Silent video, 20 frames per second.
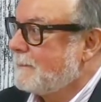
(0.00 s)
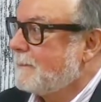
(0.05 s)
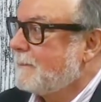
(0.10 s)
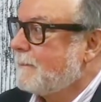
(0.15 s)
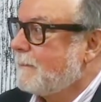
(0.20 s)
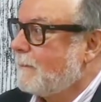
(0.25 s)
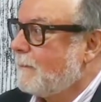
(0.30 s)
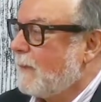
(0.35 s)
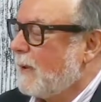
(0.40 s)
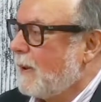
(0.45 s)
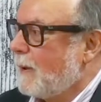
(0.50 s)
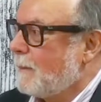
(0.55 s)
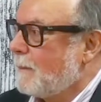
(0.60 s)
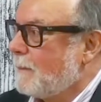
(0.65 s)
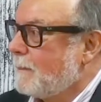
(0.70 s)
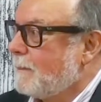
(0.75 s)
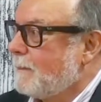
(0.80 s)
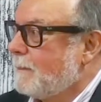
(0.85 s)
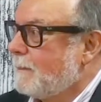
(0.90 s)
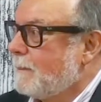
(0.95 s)

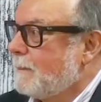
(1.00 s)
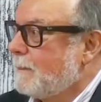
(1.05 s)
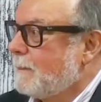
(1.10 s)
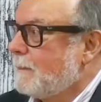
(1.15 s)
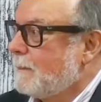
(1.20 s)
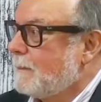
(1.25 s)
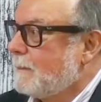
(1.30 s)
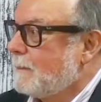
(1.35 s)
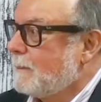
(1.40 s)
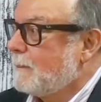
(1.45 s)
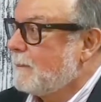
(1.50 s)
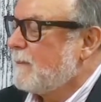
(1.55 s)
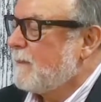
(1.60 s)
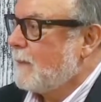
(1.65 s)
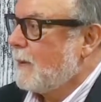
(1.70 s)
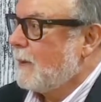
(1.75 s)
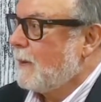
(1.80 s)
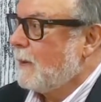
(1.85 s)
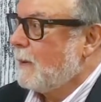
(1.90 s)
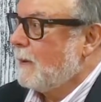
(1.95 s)

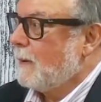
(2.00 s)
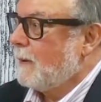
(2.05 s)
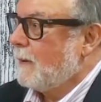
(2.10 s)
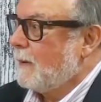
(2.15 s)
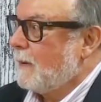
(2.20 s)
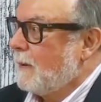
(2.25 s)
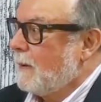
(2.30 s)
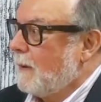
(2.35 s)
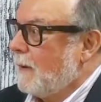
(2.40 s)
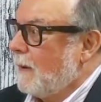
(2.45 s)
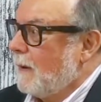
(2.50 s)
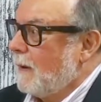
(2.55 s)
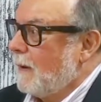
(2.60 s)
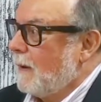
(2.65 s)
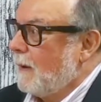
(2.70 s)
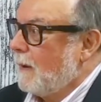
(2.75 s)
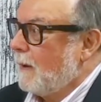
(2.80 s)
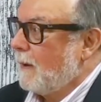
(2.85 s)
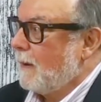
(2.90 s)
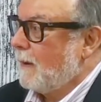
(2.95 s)

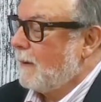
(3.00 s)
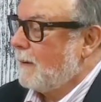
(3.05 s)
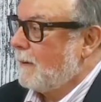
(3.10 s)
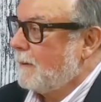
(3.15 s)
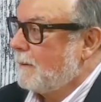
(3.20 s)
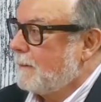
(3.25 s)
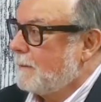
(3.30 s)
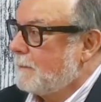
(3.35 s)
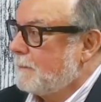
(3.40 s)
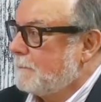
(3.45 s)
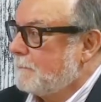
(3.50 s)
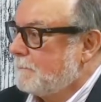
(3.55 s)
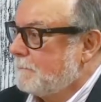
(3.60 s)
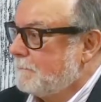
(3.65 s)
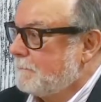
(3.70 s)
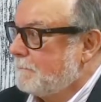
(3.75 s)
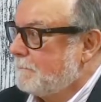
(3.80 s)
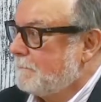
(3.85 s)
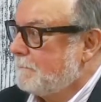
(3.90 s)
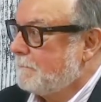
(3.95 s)

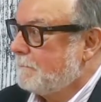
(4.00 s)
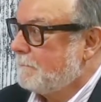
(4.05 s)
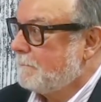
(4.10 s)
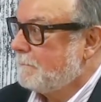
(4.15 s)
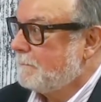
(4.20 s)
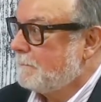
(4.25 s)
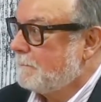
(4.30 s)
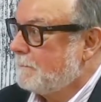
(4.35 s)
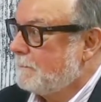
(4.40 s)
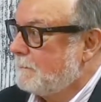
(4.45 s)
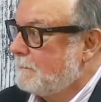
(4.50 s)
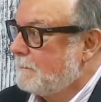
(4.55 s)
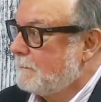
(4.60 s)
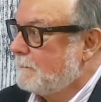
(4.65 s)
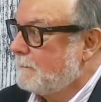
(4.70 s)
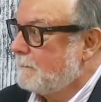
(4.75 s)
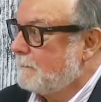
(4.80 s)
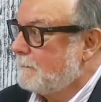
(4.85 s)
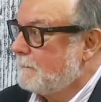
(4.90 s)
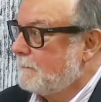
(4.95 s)

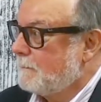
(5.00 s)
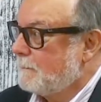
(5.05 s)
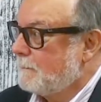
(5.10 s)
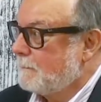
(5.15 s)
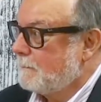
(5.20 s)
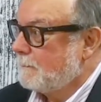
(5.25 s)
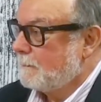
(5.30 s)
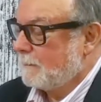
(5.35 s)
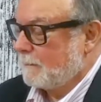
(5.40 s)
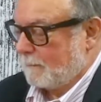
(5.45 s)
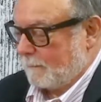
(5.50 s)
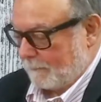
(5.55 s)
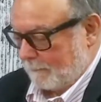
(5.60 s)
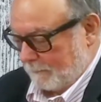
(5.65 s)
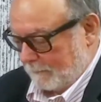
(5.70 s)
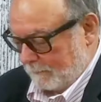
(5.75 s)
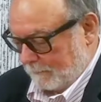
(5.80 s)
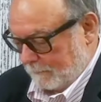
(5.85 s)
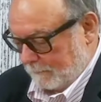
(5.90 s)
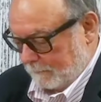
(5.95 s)

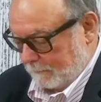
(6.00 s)
(silent)